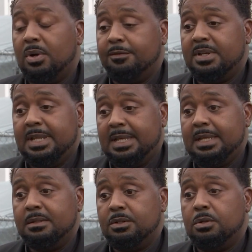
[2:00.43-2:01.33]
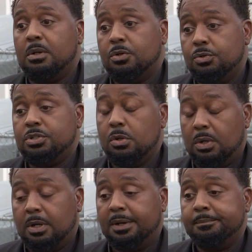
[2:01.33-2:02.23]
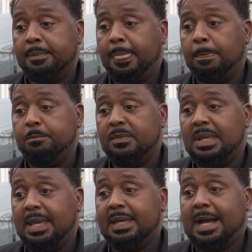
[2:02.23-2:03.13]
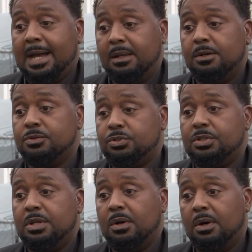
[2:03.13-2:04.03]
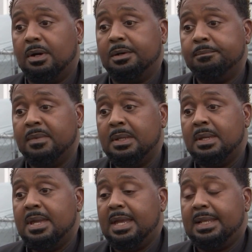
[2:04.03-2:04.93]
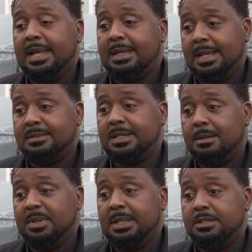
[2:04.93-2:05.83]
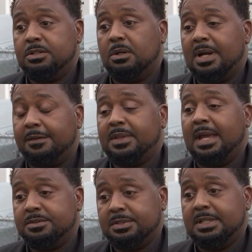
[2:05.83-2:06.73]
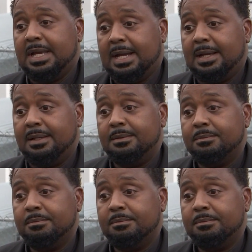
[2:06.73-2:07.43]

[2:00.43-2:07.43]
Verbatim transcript: Whoever did it, you know who you are, and God knows who you are. And that day is coming that you're going to have to answer to God.